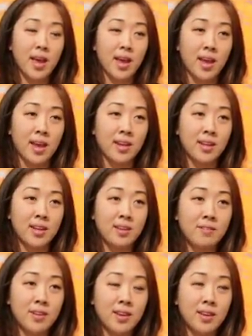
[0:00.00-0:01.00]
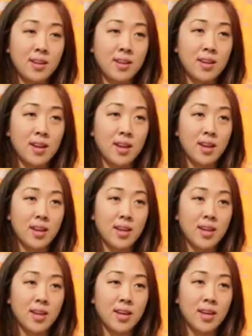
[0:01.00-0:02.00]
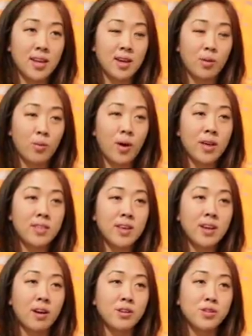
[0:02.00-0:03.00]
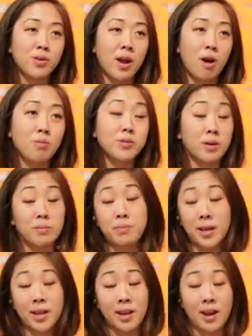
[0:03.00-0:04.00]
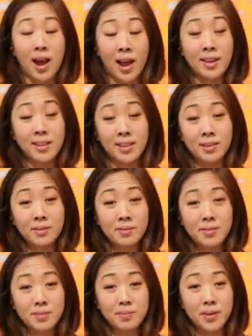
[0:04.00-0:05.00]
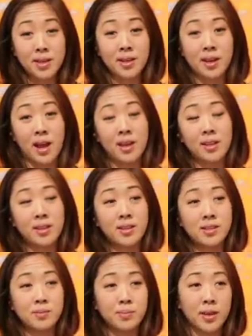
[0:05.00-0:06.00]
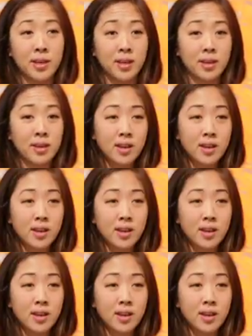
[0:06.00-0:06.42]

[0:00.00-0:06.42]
And even, well, I think also it helps on being an island and being